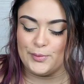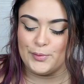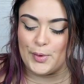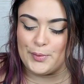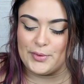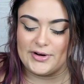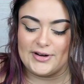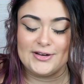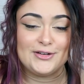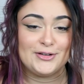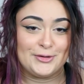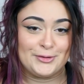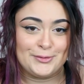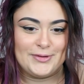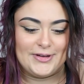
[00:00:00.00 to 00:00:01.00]
what we're gonna
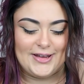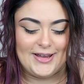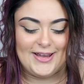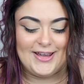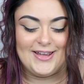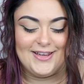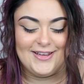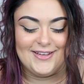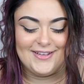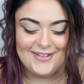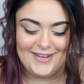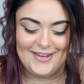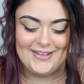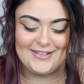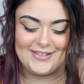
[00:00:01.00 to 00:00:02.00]
do
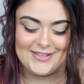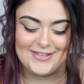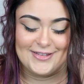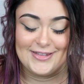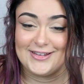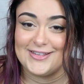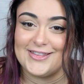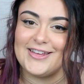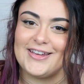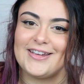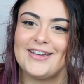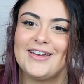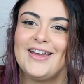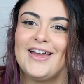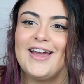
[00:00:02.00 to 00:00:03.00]
is this
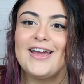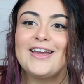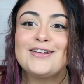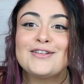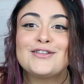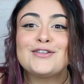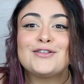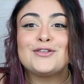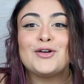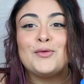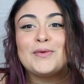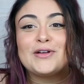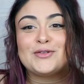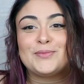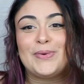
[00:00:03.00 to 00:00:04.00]
thing is so
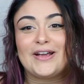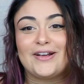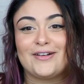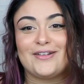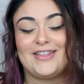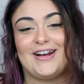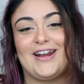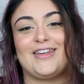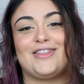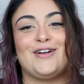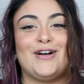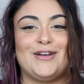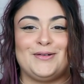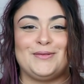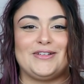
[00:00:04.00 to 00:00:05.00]
much bigger than I
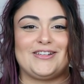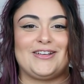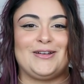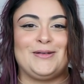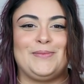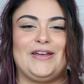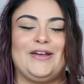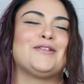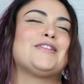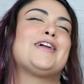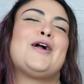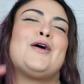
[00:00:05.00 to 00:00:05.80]
thought it was gonna be. I was like,